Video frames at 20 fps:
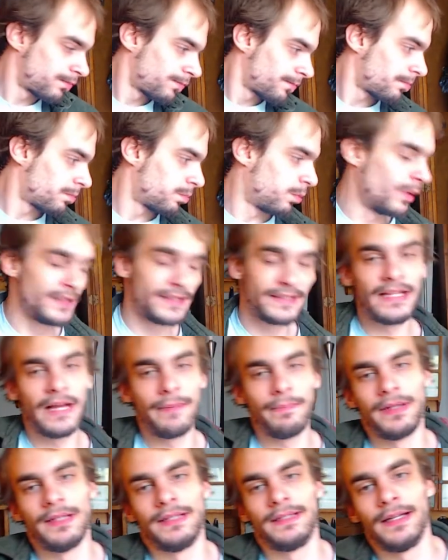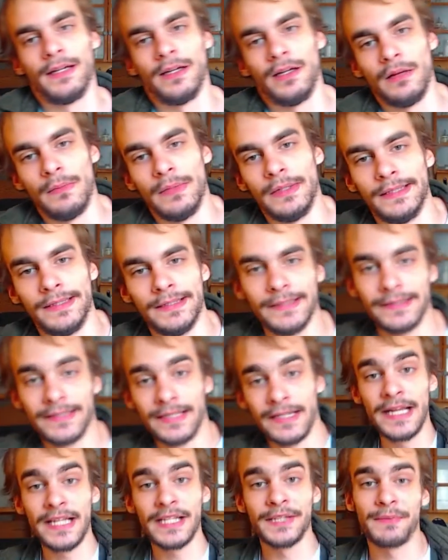one step at a time.
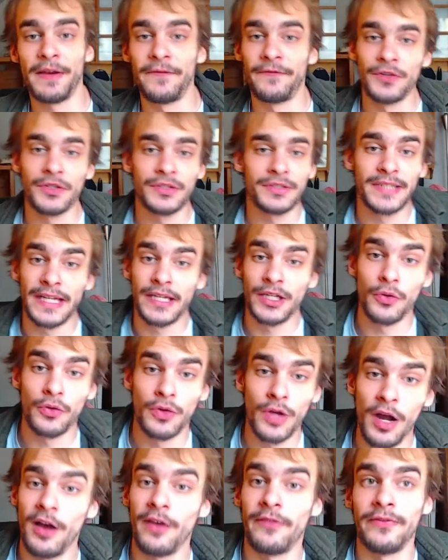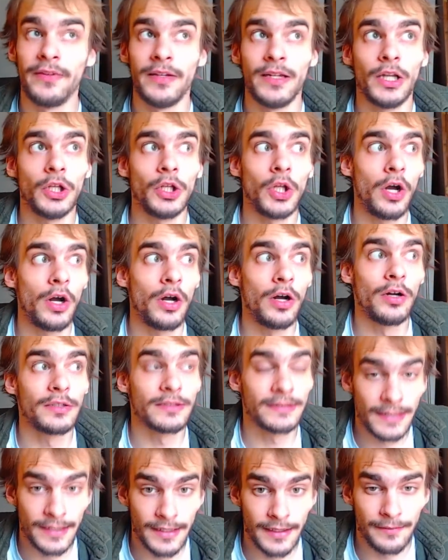Today's my first day no coffee in a long
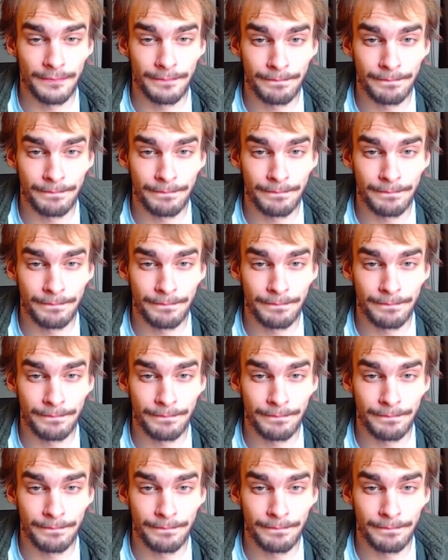time.